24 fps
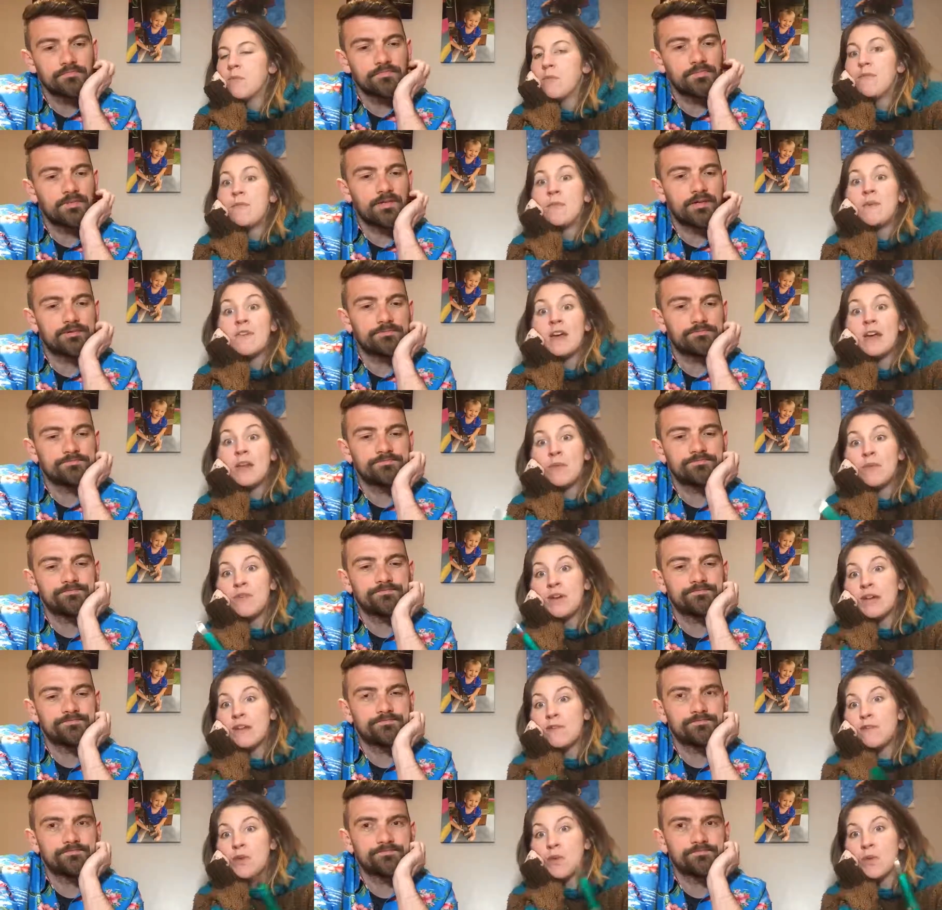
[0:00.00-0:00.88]
Speaker 1: We've, yeah. we've, had, we've
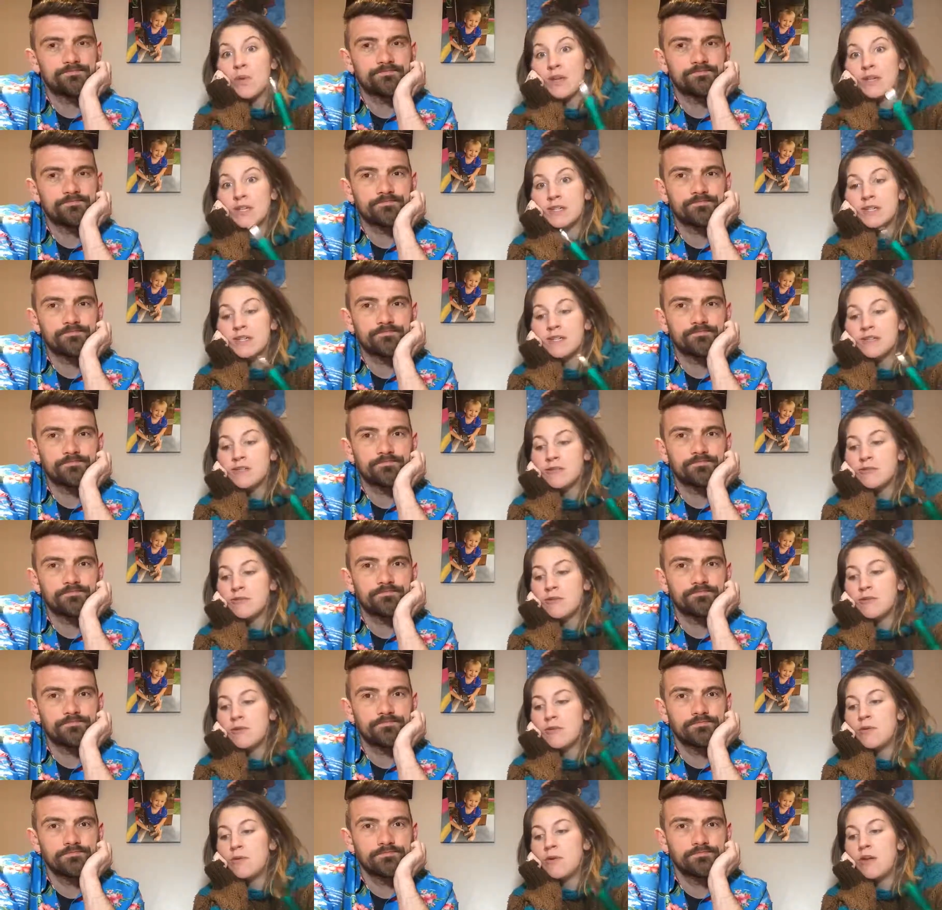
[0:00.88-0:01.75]
had a few questions
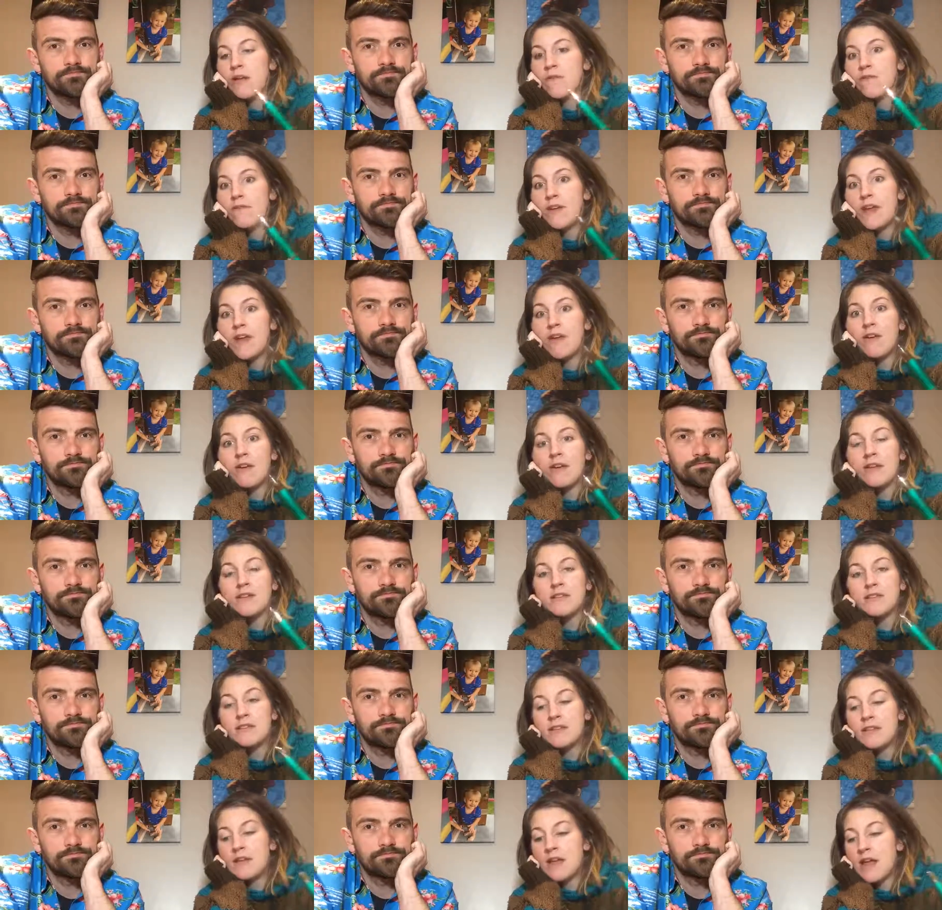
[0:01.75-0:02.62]
through
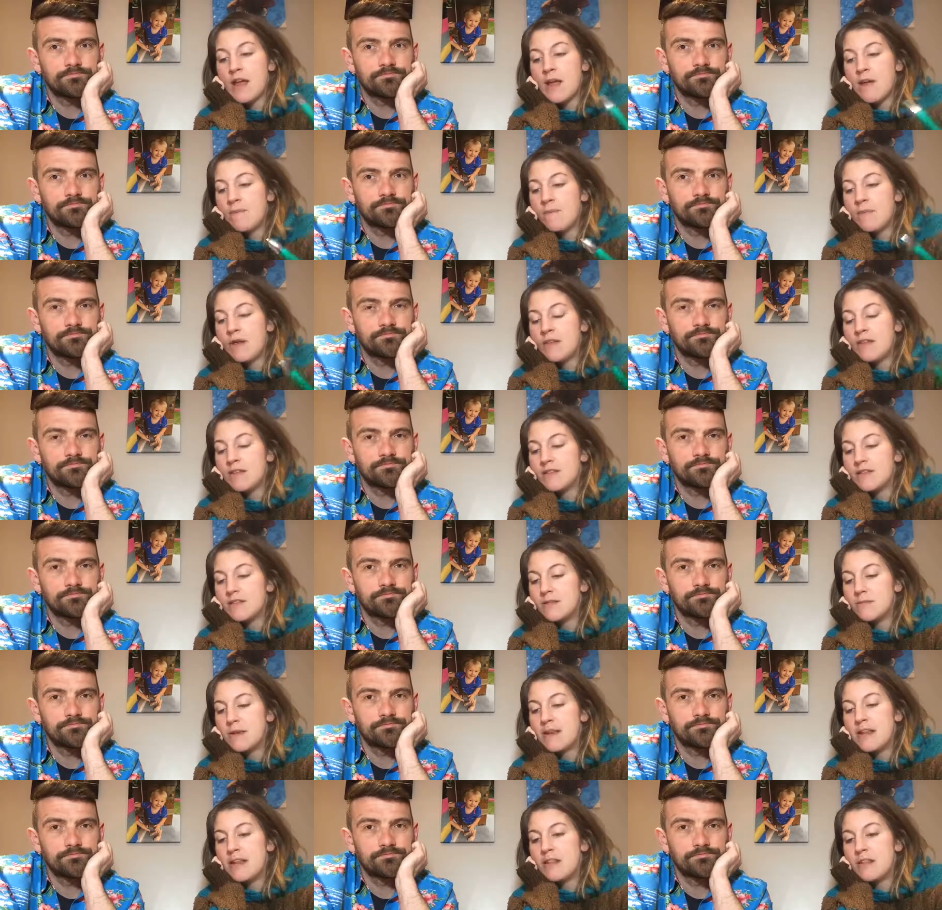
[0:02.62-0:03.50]
various um, methods
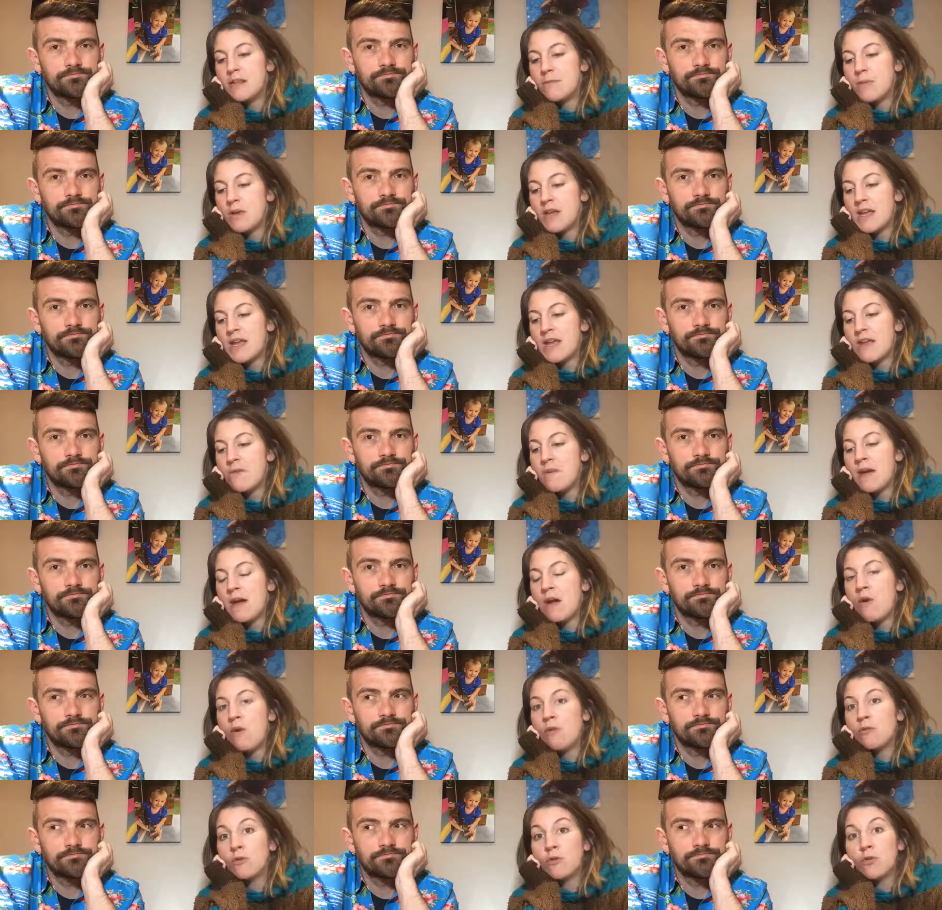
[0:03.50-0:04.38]
this week, either by
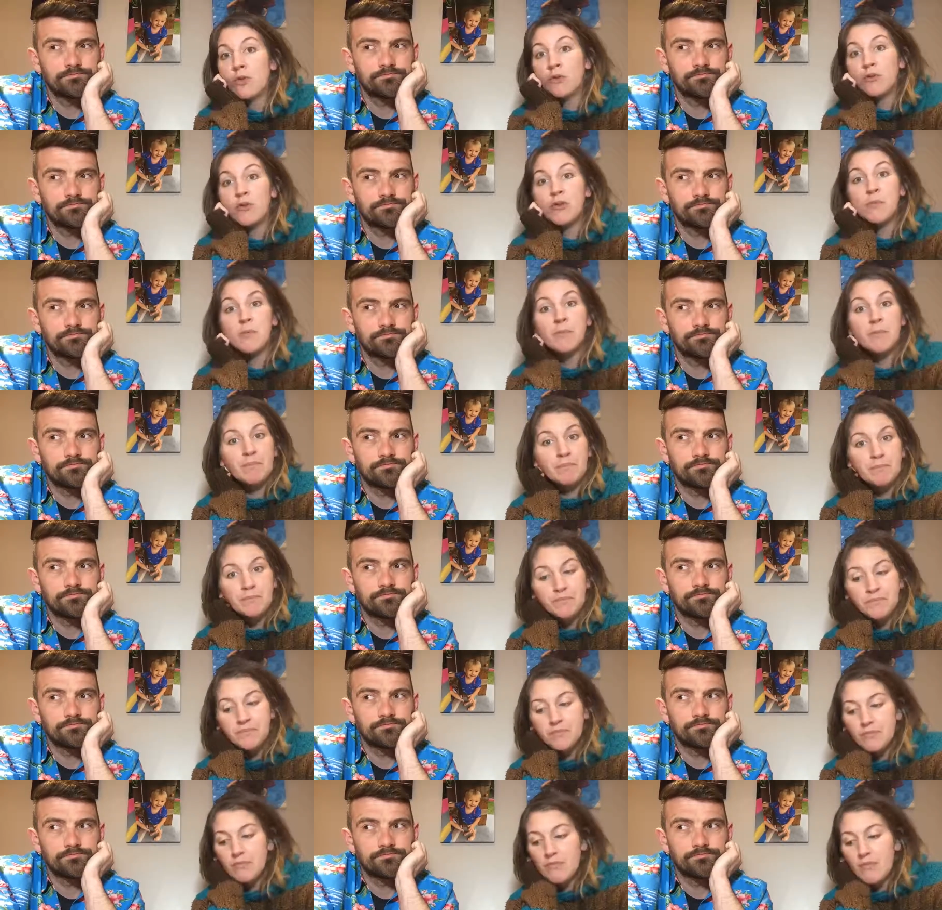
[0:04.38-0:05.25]
email or on the group,
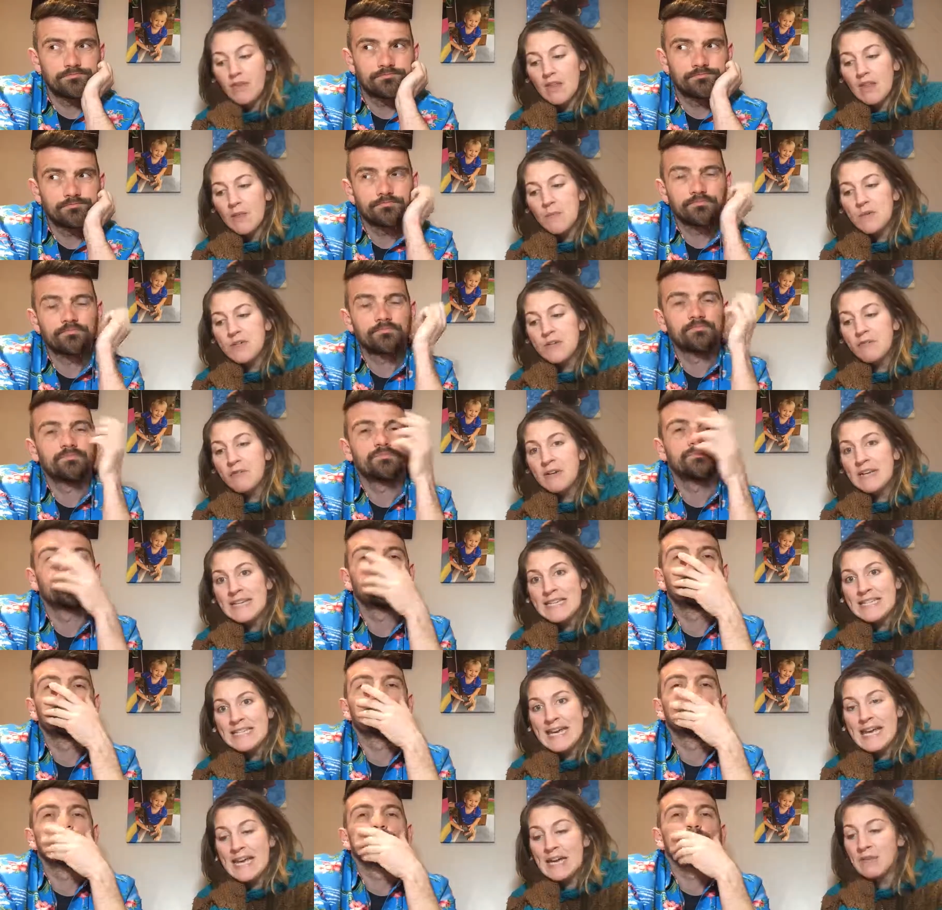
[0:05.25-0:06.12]
which I've
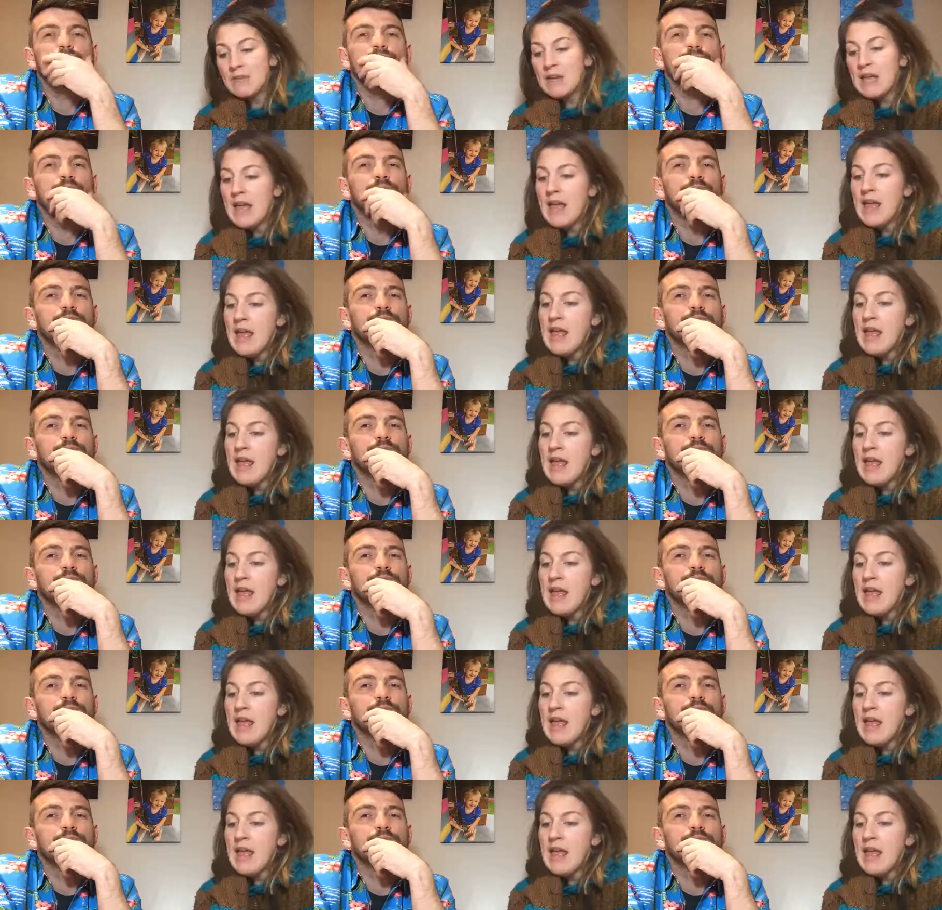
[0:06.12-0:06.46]
written down.